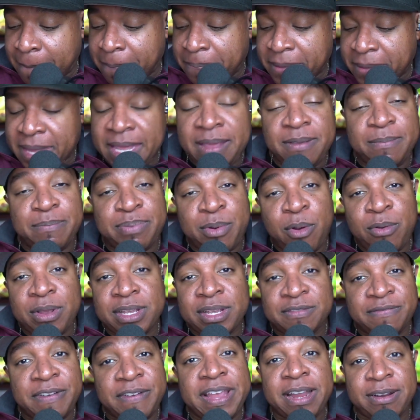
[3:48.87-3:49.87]
he broke
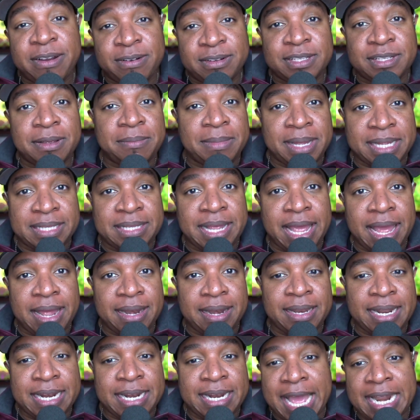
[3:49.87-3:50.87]
his finger or something like that,
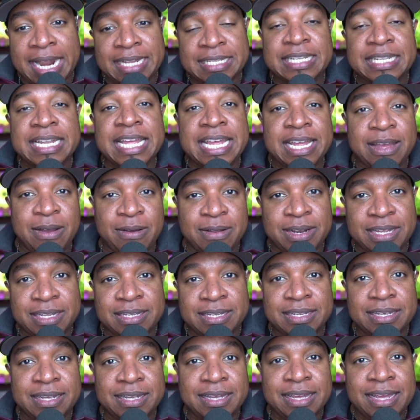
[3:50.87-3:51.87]
and he had a sling on it.
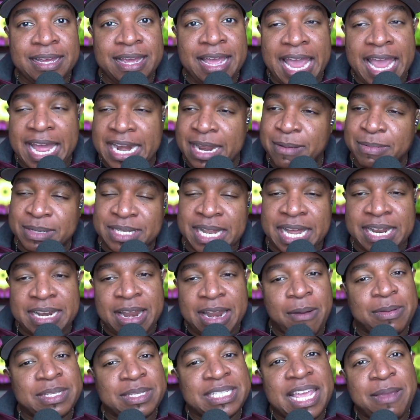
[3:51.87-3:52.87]
And he was like,
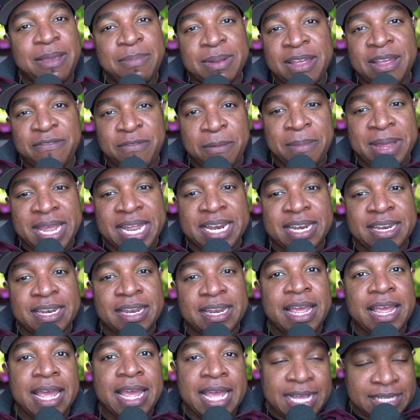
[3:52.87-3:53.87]
no, it's keeping him from
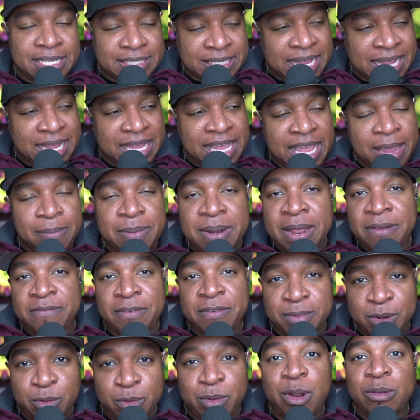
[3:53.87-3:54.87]
keeping him
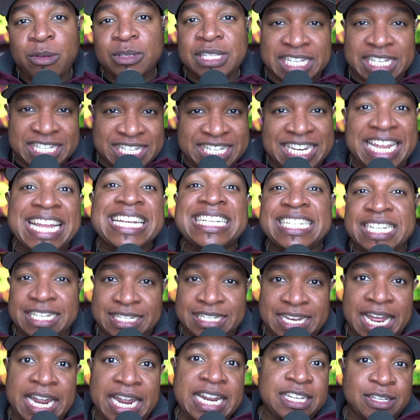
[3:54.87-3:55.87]
from doing those
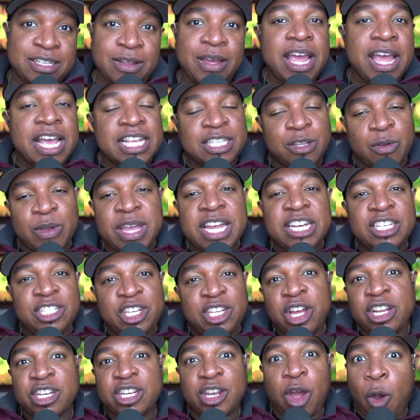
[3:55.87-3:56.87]
extensions so he
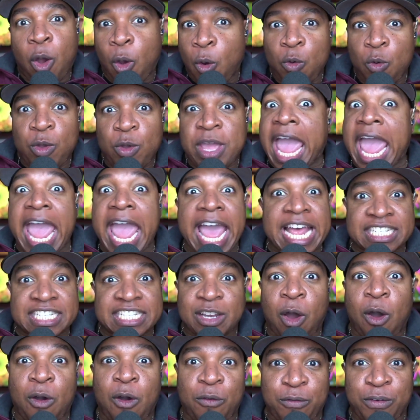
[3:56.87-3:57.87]
took the whole cast
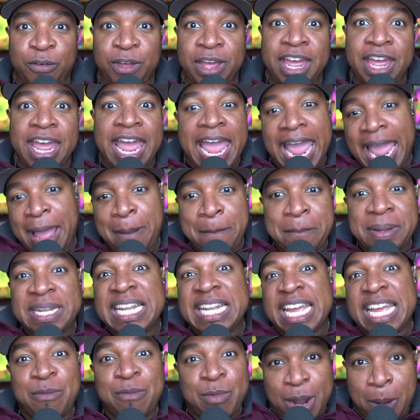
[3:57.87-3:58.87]
off and
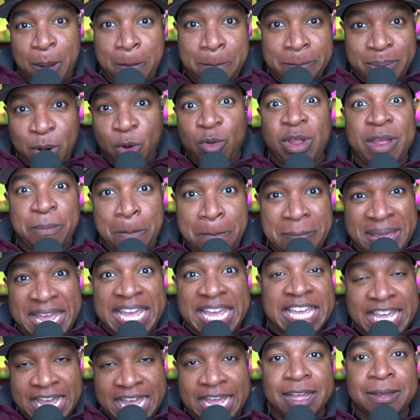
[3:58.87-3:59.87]
played with a broken
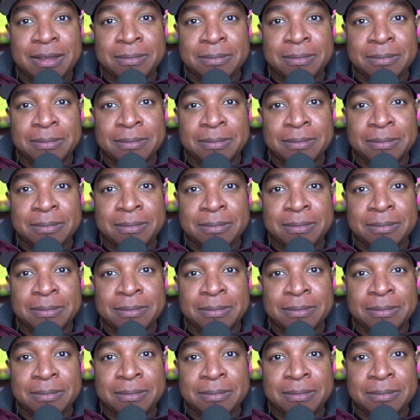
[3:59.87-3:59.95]
pinky.